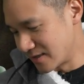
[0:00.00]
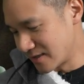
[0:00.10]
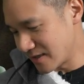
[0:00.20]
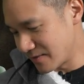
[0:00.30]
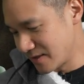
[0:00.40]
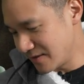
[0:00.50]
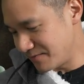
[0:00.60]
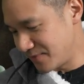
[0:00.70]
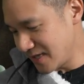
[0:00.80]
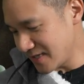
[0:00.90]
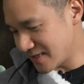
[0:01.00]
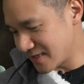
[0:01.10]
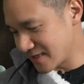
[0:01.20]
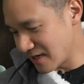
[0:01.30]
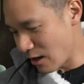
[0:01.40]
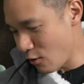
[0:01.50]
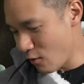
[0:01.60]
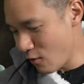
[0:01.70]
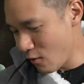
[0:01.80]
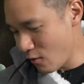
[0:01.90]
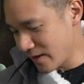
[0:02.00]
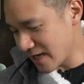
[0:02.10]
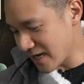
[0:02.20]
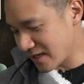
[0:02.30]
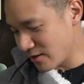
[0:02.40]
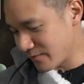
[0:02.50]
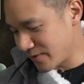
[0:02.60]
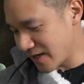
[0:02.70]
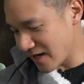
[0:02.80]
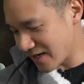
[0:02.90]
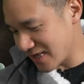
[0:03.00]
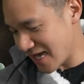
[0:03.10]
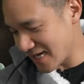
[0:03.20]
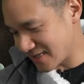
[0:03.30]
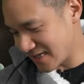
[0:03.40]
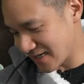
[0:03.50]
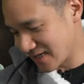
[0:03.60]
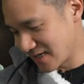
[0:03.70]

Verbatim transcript: some good beats. Oh, we gotta go play our classic.